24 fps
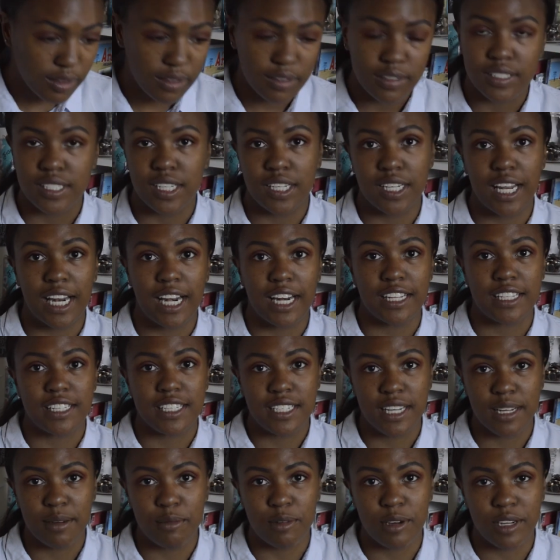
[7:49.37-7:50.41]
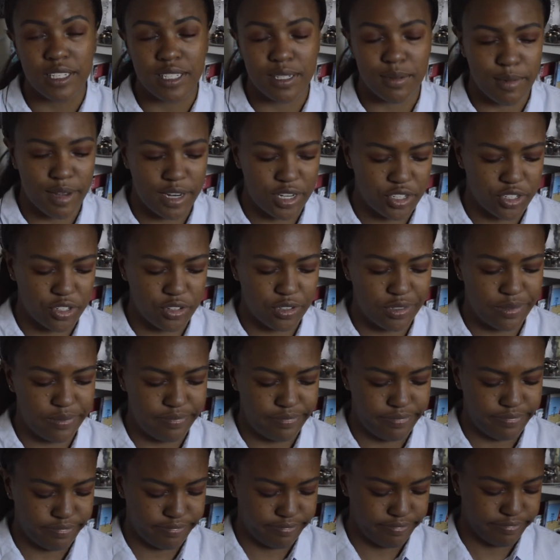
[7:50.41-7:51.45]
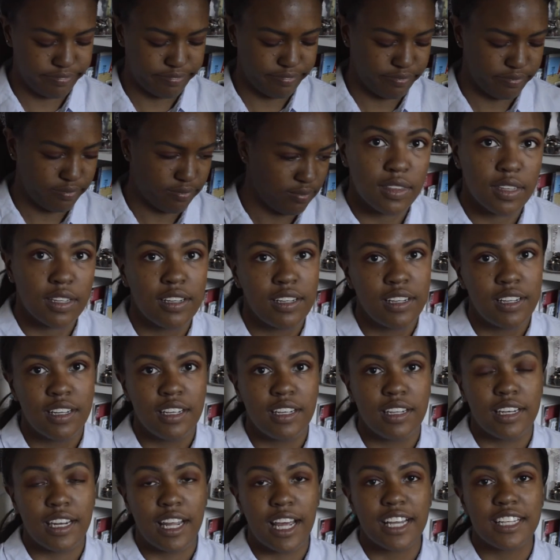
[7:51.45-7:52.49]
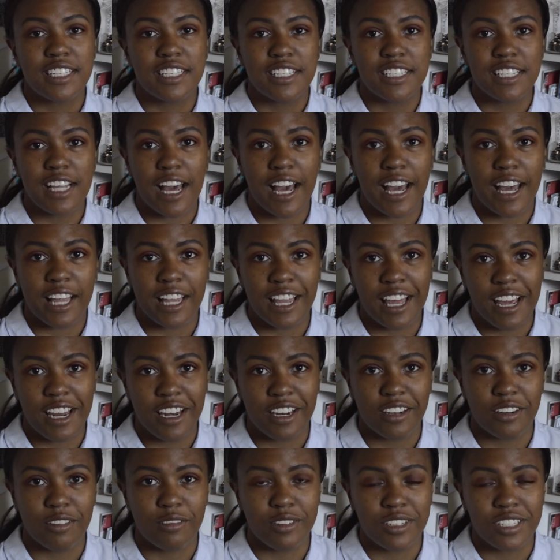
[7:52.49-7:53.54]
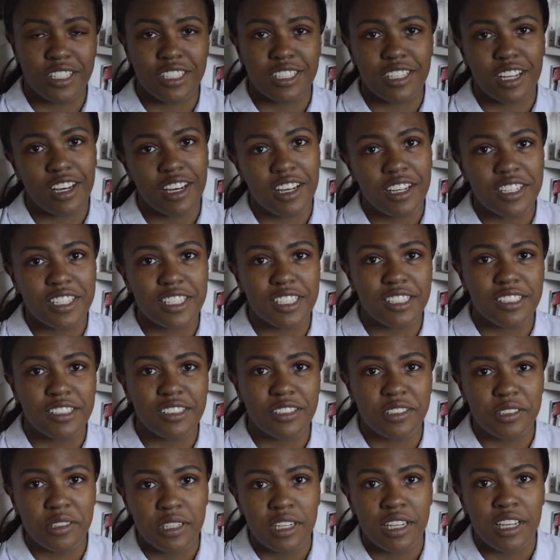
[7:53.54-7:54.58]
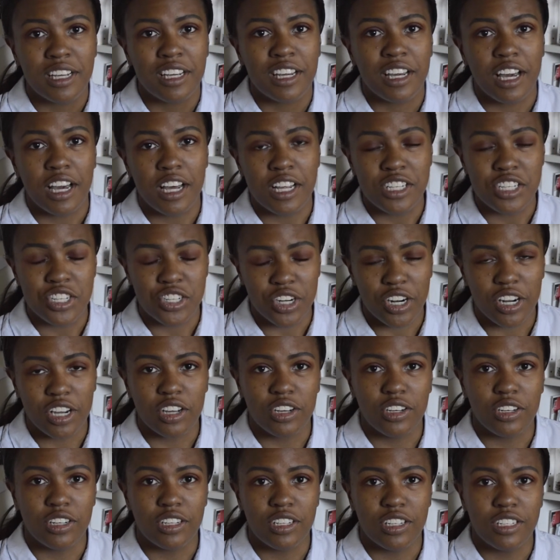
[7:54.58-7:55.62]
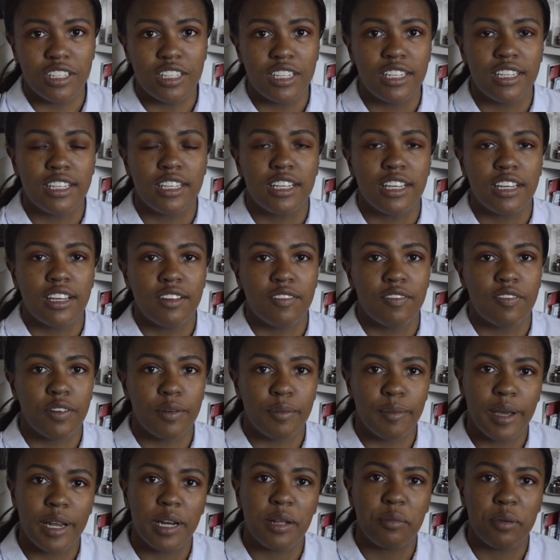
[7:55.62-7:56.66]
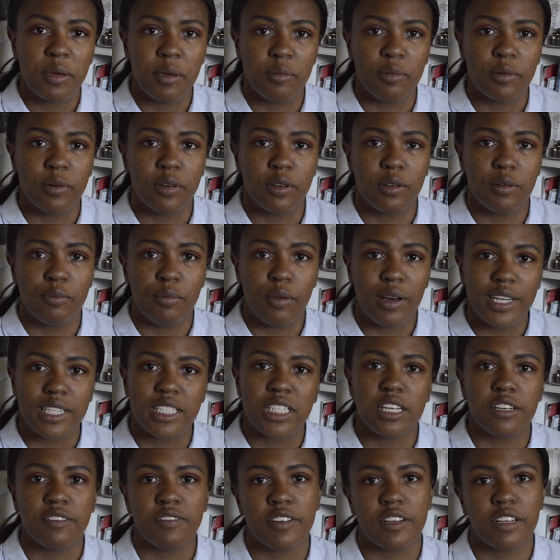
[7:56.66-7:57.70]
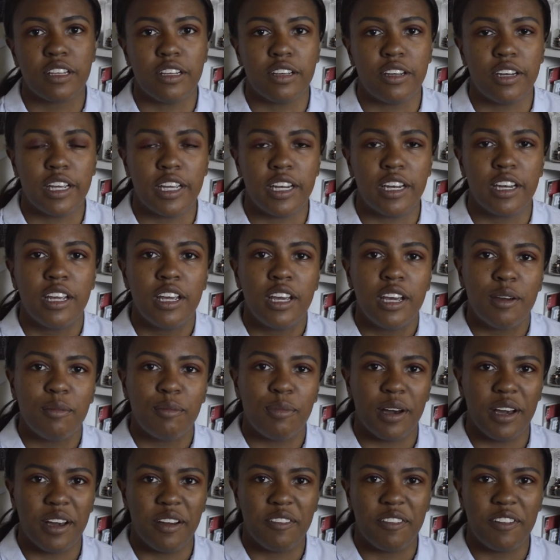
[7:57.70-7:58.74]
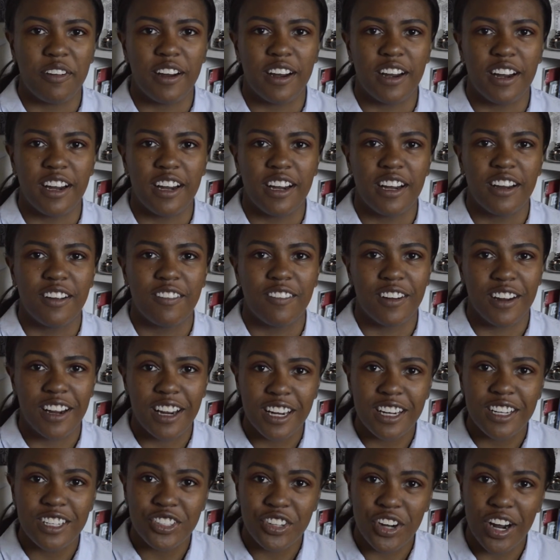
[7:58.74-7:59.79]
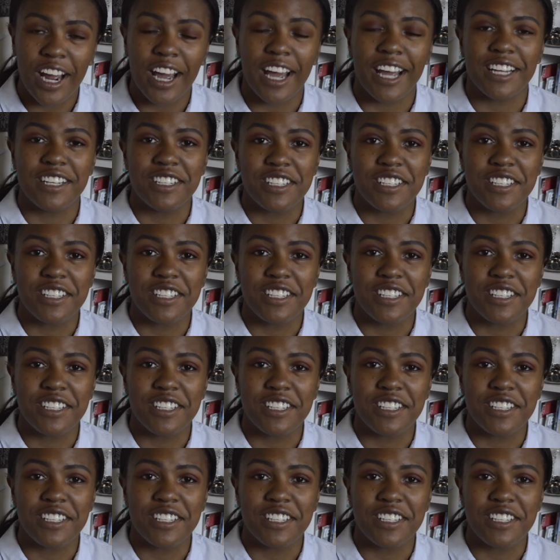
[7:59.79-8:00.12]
So that it's somewhat symmetrical. Next is eyeliner, which is also a struggle for many people, myself included, but we're gonna try